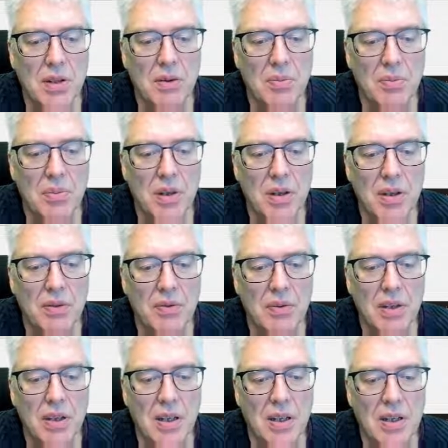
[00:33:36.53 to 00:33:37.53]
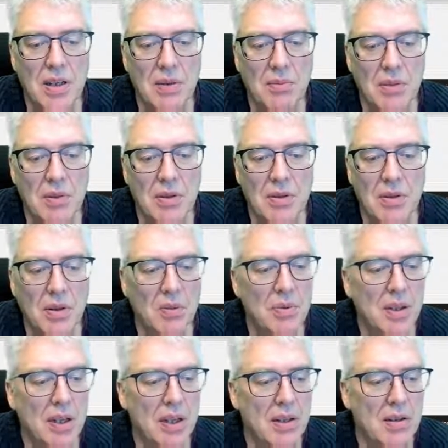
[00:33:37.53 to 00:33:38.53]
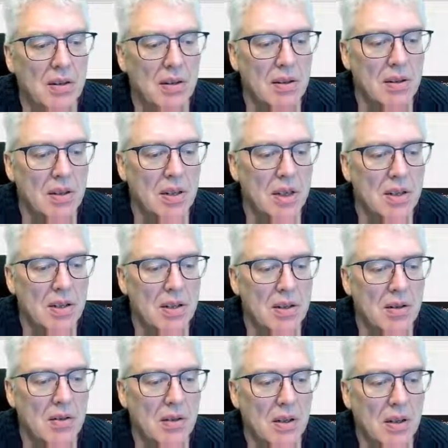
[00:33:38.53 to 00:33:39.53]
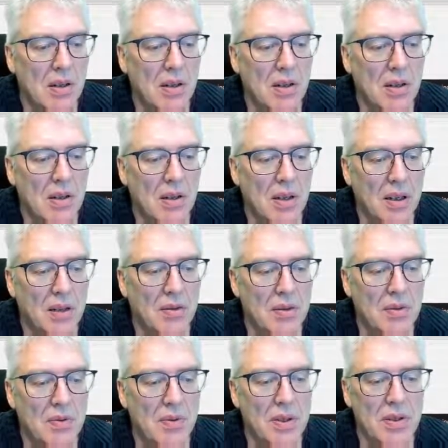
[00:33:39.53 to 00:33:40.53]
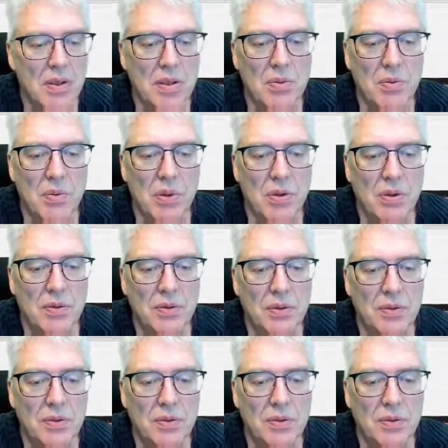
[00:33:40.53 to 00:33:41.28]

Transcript: Try to make it down. Operate. Yes, I can switch this one off.